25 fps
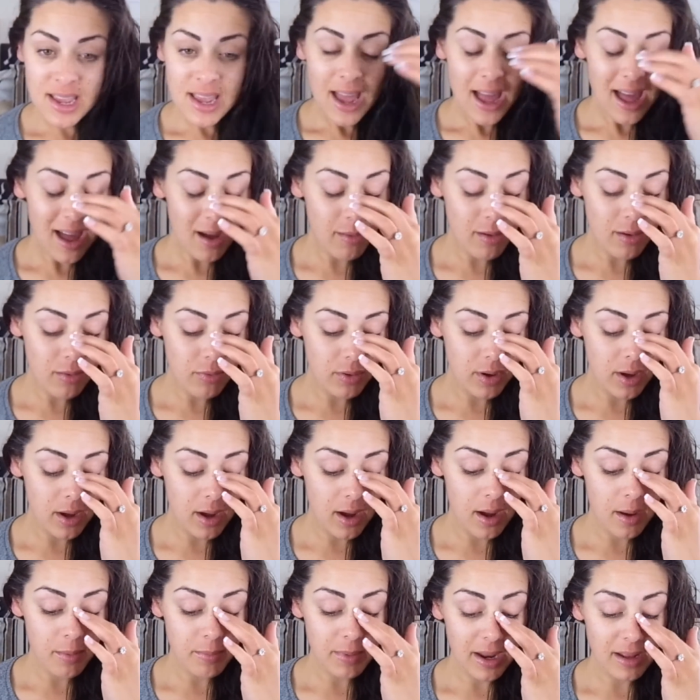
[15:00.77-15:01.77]
However,
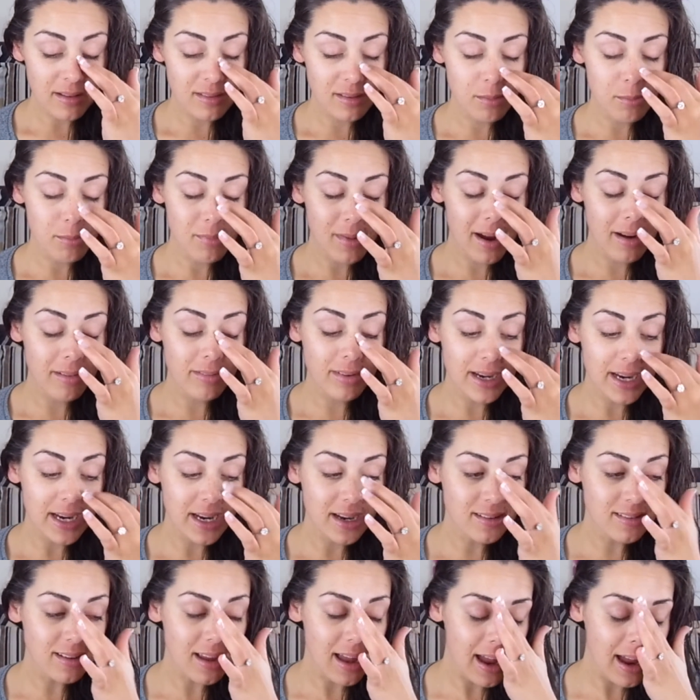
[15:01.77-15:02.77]
I'm getting
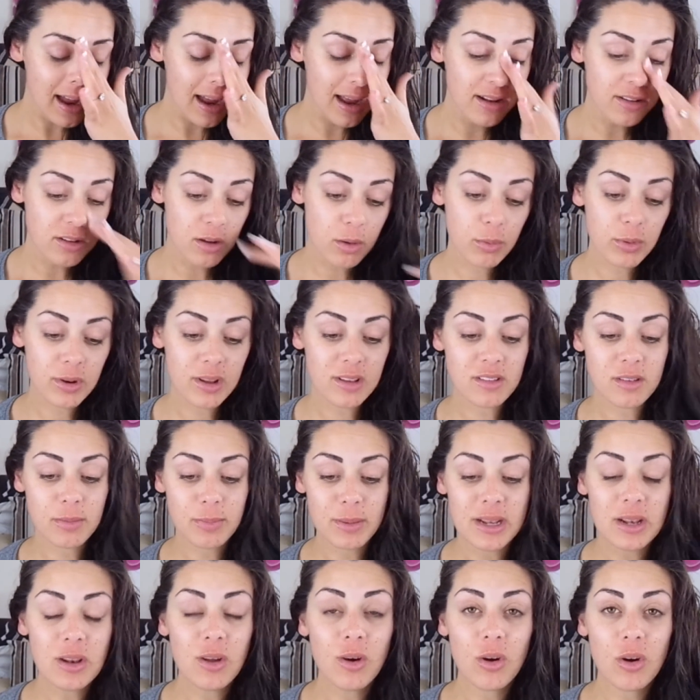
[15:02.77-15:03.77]
married and I want it to
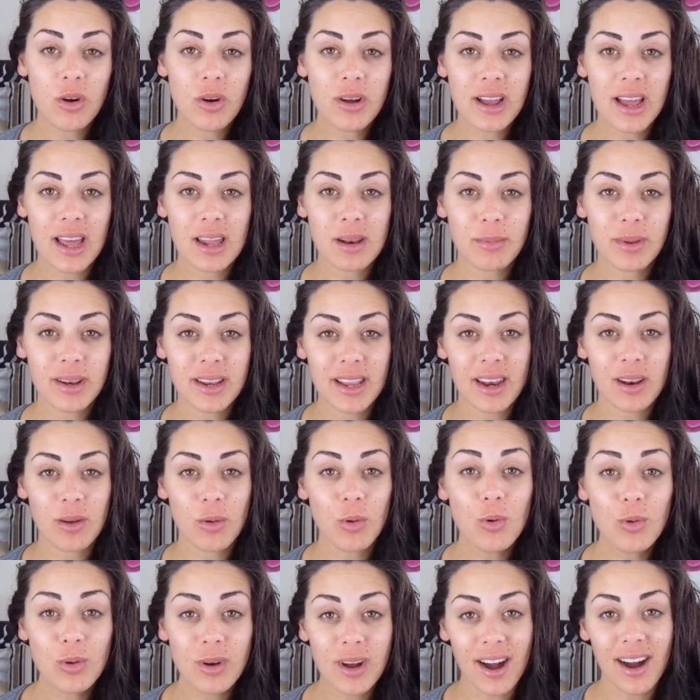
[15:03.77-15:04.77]
be long, and I'm going to get it
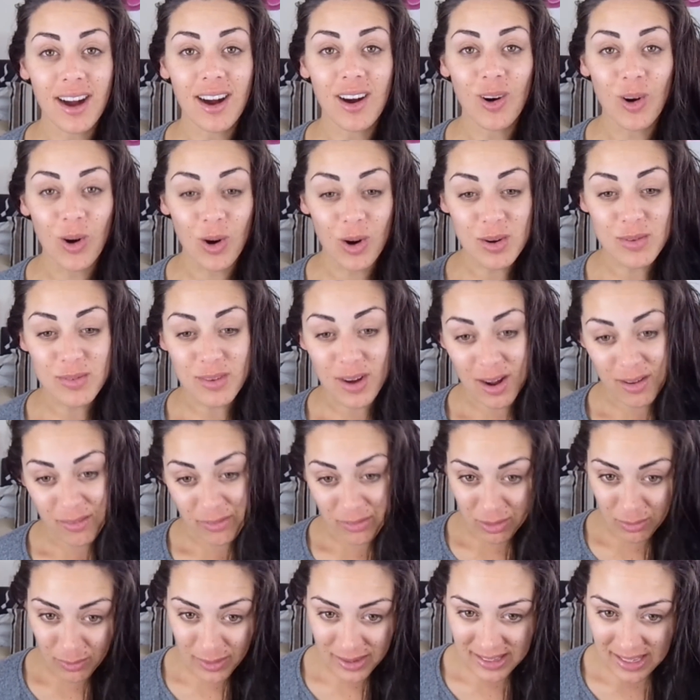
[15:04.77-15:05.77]
all cut off after
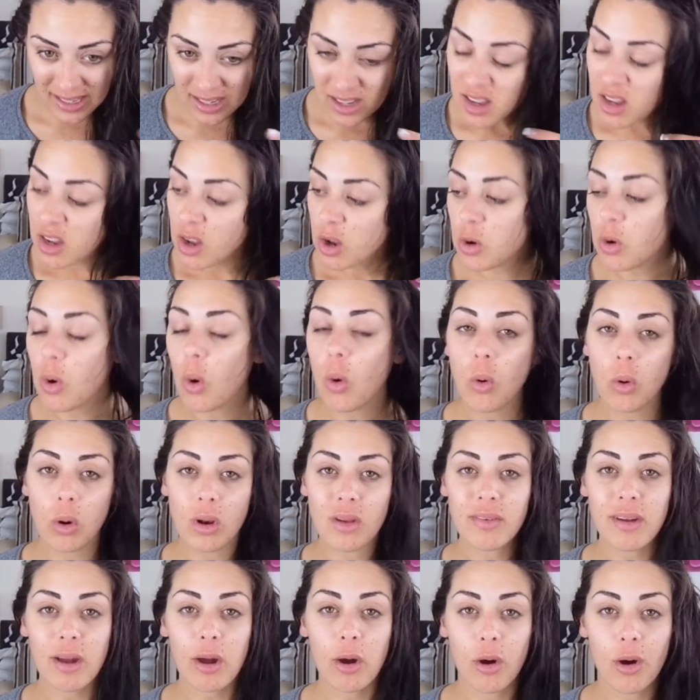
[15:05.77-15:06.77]
the wedding. Not all of
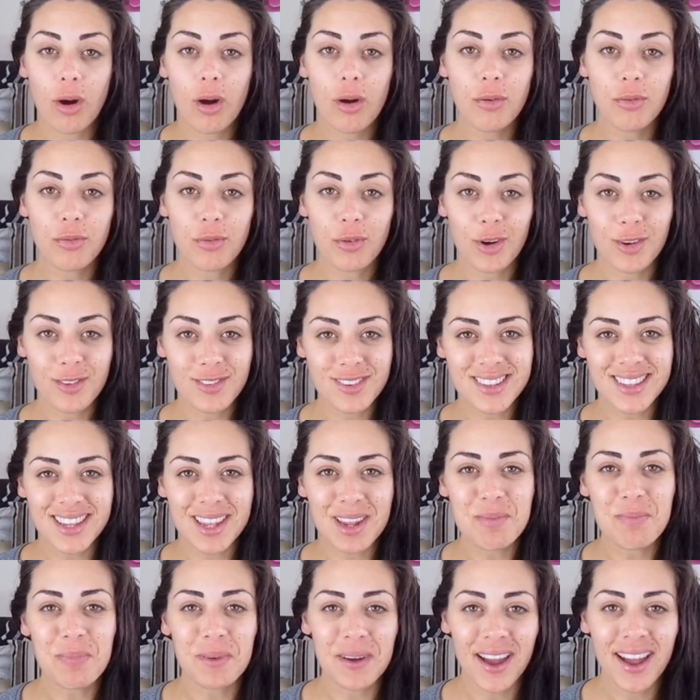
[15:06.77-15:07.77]
it off,
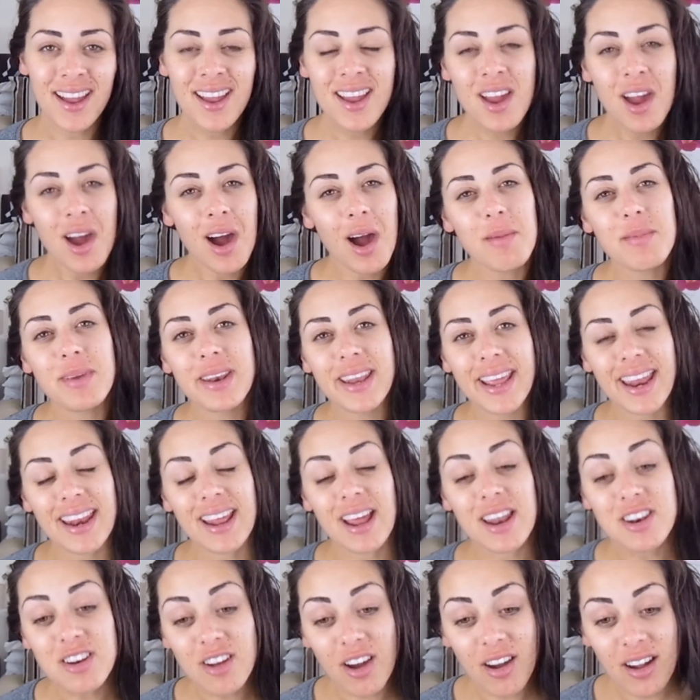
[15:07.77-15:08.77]
obviously, but I'm going to get
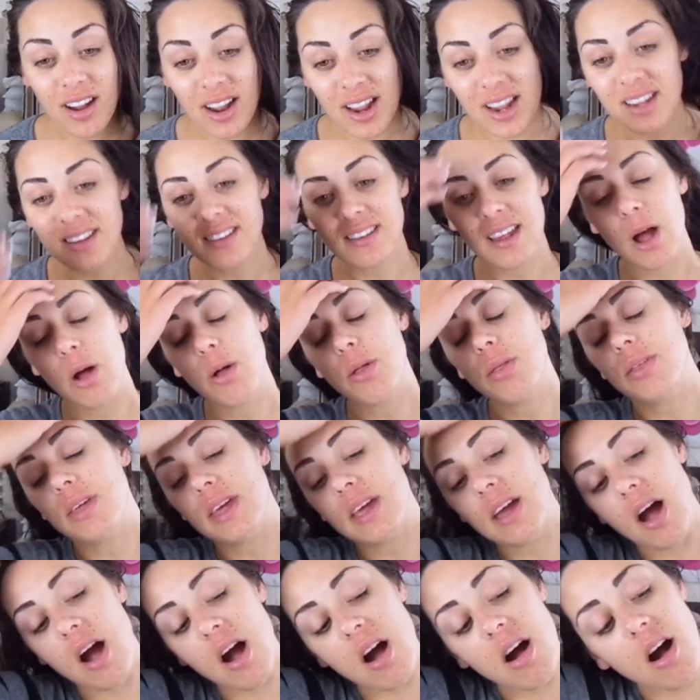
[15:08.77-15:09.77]
it a nice, healthy
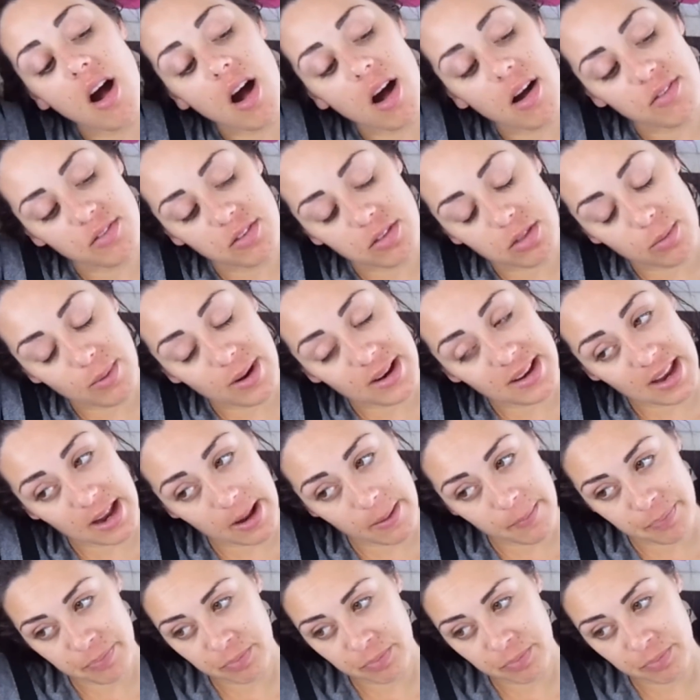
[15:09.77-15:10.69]
cut after the wedding.